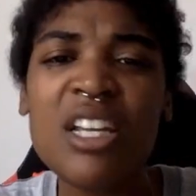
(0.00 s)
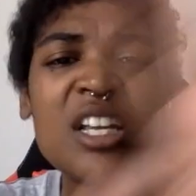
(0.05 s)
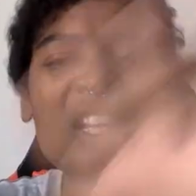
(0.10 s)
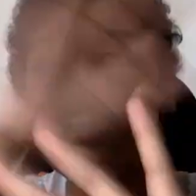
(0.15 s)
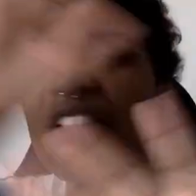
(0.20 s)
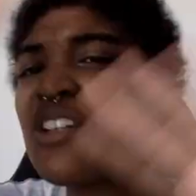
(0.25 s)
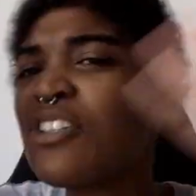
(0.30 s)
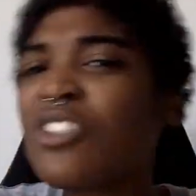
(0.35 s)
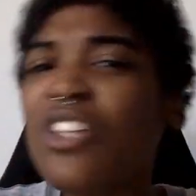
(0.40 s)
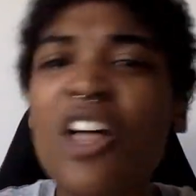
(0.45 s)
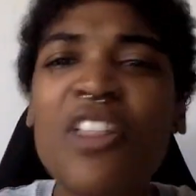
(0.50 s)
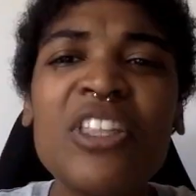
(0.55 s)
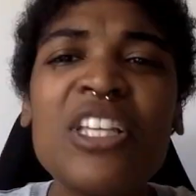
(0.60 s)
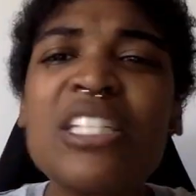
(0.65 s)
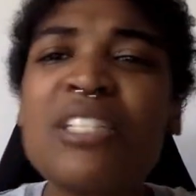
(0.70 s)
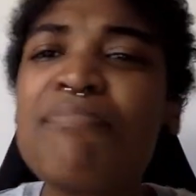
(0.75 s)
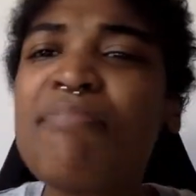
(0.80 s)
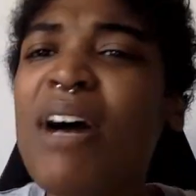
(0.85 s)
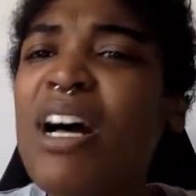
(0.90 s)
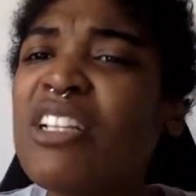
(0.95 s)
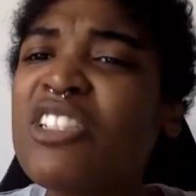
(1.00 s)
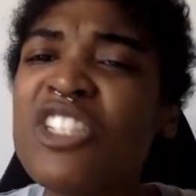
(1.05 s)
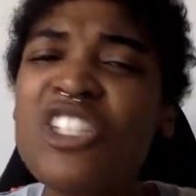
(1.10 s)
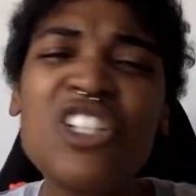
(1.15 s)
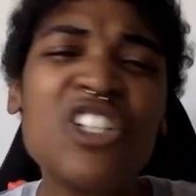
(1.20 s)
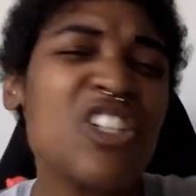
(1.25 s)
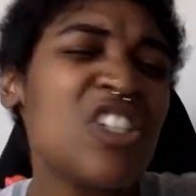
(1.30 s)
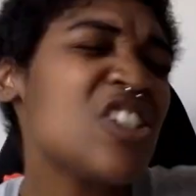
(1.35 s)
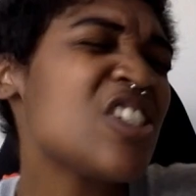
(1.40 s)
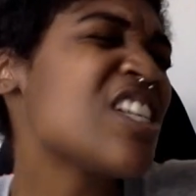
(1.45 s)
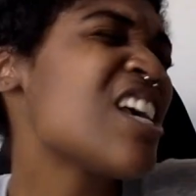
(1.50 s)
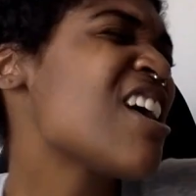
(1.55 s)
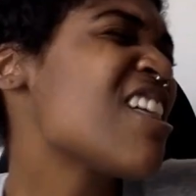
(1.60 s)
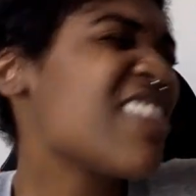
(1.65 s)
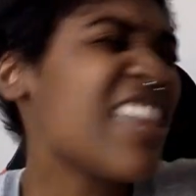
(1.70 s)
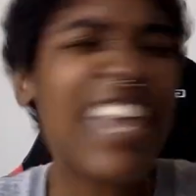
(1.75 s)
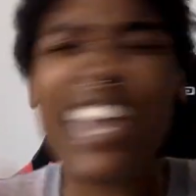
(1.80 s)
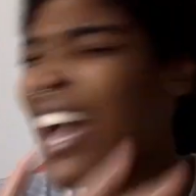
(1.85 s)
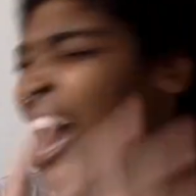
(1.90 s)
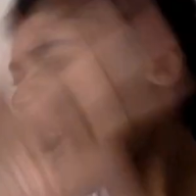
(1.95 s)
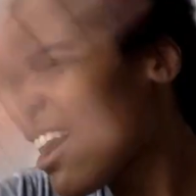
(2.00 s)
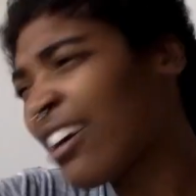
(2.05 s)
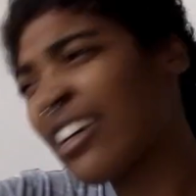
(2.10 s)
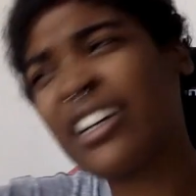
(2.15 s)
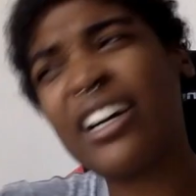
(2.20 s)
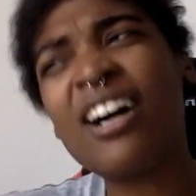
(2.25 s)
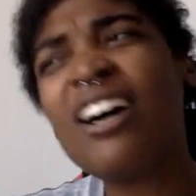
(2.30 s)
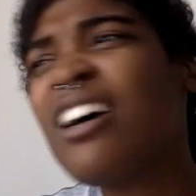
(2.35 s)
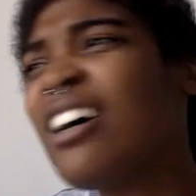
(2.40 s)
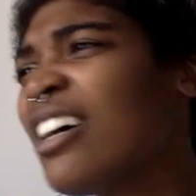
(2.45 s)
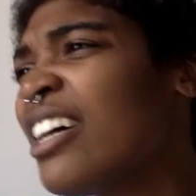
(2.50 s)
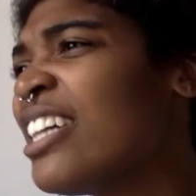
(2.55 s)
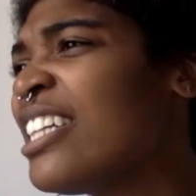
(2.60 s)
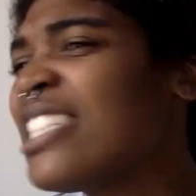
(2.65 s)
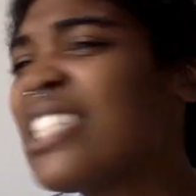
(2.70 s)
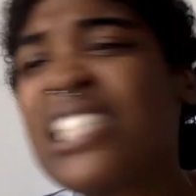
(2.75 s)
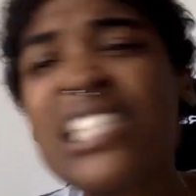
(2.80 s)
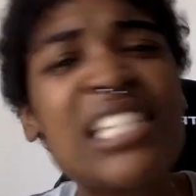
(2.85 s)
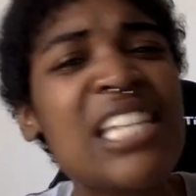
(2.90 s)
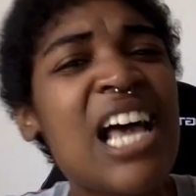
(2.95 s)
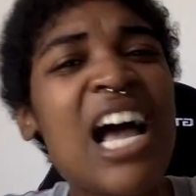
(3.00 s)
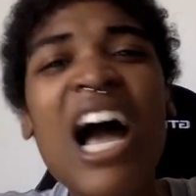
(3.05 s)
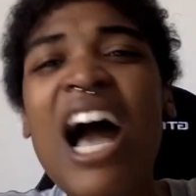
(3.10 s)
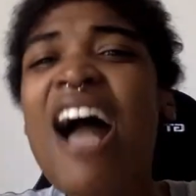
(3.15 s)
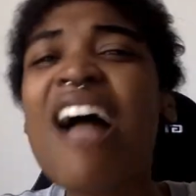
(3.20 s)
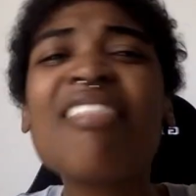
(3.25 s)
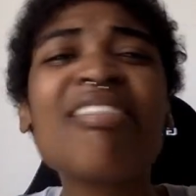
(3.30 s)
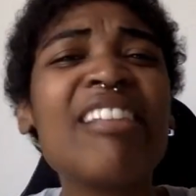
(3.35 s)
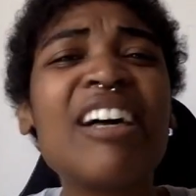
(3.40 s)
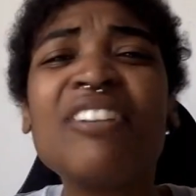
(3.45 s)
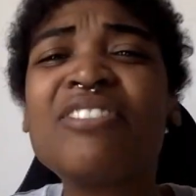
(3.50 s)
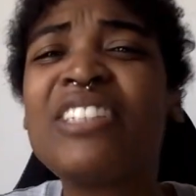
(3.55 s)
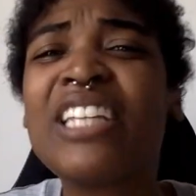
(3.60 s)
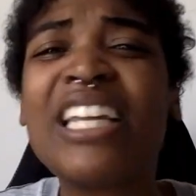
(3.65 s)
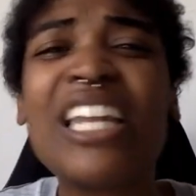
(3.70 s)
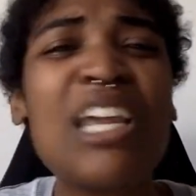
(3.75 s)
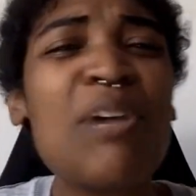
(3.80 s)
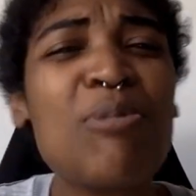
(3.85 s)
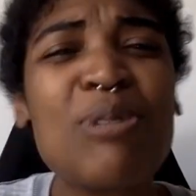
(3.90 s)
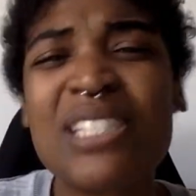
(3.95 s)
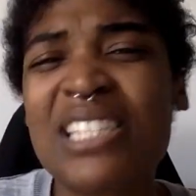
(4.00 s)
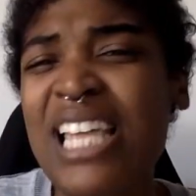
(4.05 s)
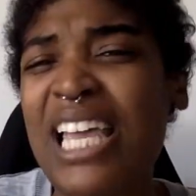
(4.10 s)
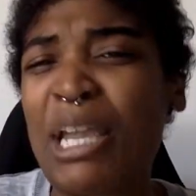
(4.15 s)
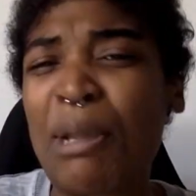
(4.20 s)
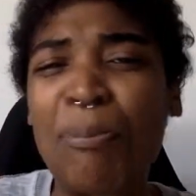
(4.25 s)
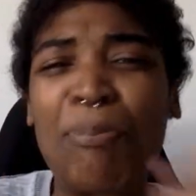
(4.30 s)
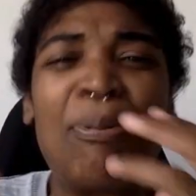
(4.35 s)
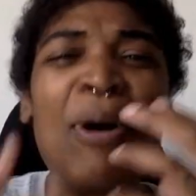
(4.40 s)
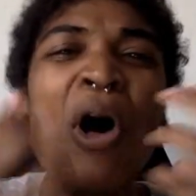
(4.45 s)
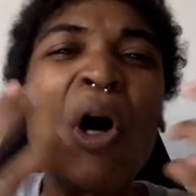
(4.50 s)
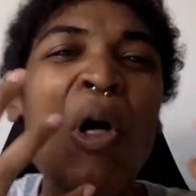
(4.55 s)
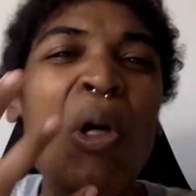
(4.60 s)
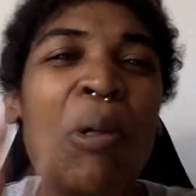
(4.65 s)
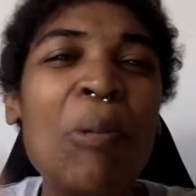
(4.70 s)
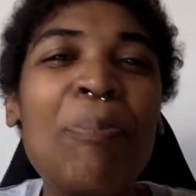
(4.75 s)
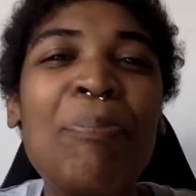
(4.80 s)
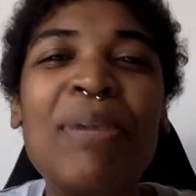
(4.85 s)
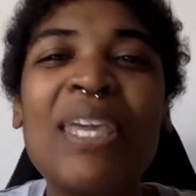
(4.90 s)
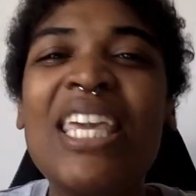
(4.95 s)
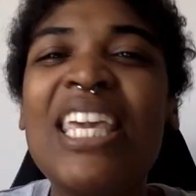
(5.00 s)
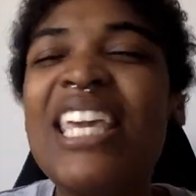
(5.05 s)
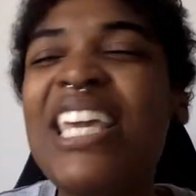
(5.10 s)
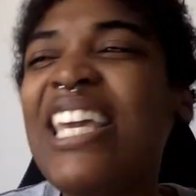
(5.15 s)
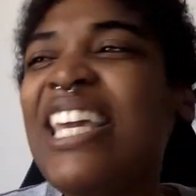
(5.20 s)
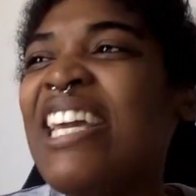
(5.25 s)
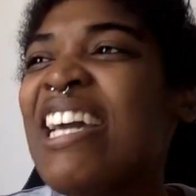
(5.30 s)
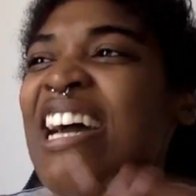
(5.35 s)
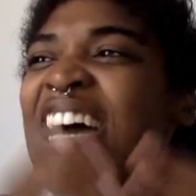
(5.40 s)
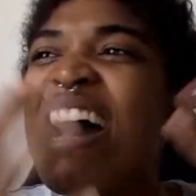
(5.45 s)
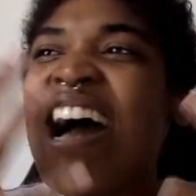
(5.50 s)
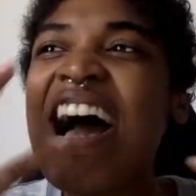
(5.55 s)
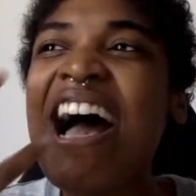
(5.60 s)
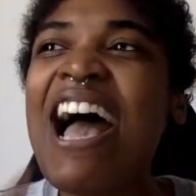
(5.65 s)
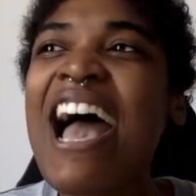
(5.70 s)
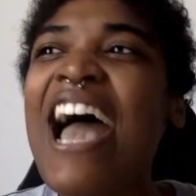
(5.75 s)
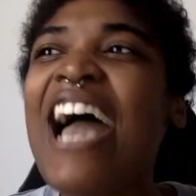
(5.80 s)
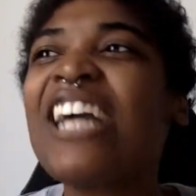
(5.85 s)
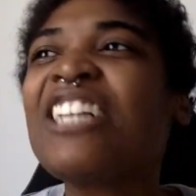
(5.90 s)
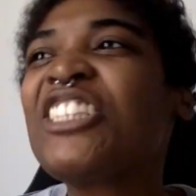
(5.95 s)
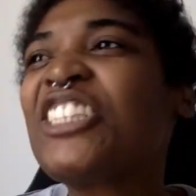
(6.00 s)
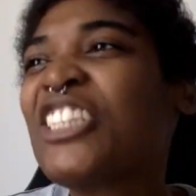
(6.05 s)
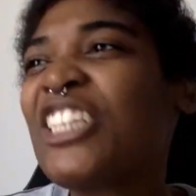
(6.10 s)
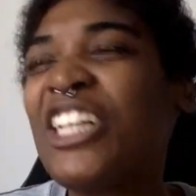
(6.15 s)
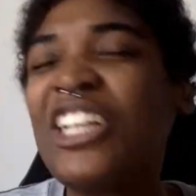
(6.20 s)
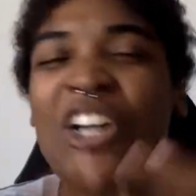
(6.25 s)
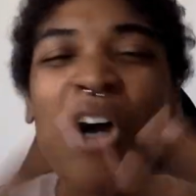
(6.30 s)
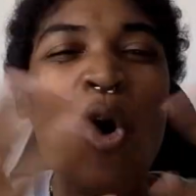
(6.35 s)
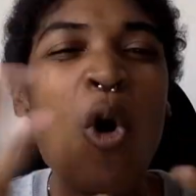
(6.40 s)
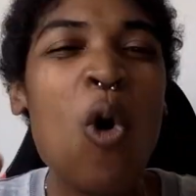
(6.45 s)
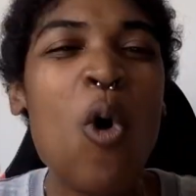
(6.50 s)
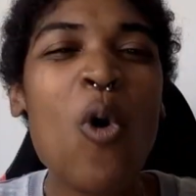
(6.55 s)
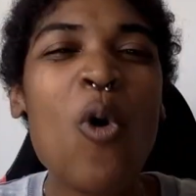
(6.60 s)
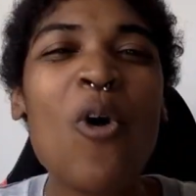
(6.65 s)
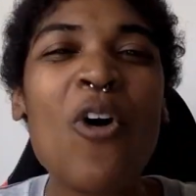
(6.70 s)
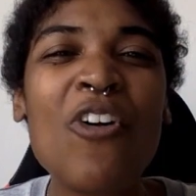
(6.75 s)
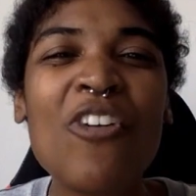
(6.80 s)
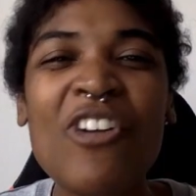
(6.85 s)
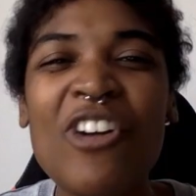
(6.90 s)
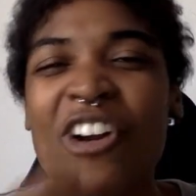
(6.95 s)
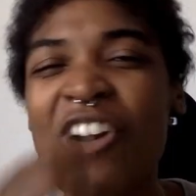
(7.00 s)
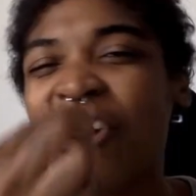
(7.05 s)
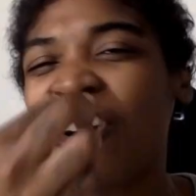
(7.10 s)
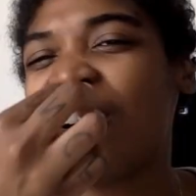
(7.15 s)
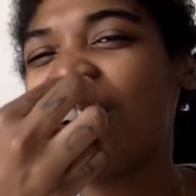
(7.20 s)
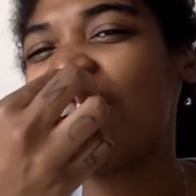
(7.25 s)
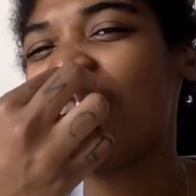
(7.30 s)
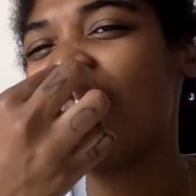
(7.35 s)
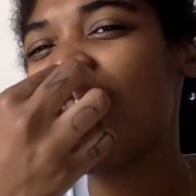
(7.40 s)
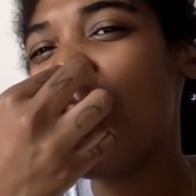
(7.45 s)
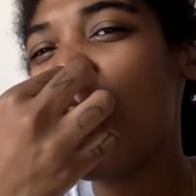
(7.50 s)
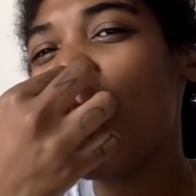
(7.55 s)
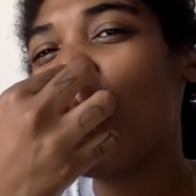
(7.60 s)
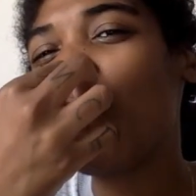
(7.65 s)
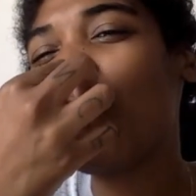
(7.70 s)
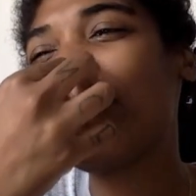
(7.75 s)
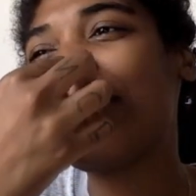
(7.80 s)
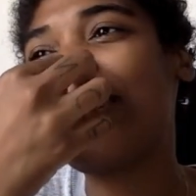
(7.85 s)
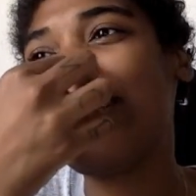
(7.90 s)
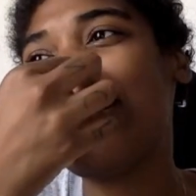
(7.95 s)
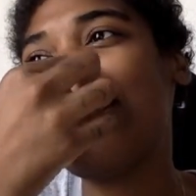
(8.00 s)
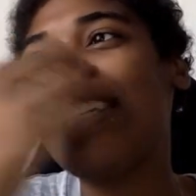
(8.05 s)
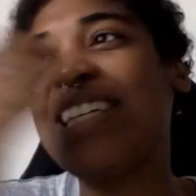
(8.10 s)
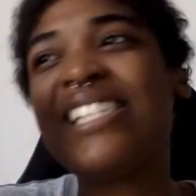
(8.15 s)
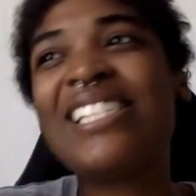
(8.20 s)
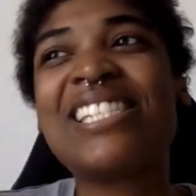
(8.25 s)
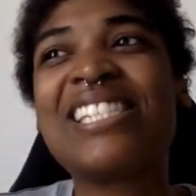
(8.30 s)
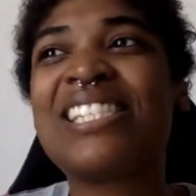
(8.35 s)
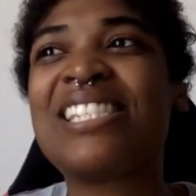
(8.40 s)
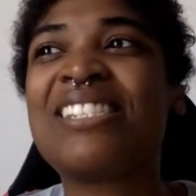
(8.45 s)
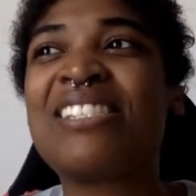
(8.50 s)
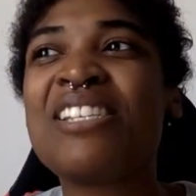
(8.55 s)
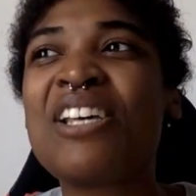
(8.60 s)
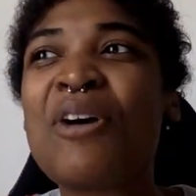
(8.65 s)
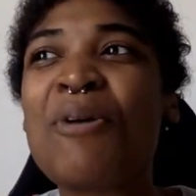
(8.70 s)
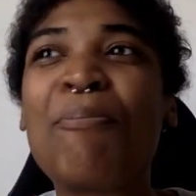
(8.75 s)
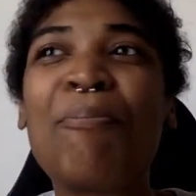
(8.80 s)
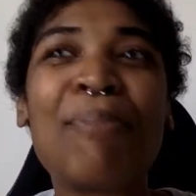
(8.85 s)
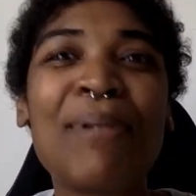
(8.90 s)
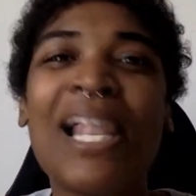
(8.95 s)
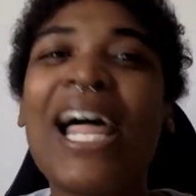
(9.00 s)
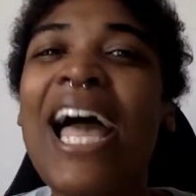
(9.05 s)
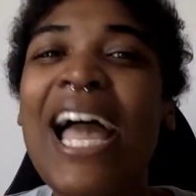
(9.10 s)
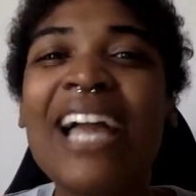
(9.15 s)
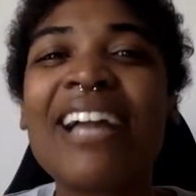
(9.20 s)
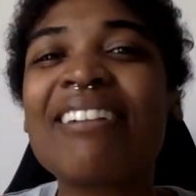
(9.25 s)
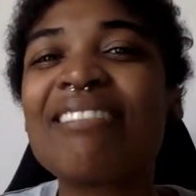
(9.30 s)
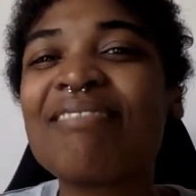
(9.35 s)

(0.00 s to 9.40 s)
There's all these monsters. They got guns. I loved it. It was like pulpy action horror with these Black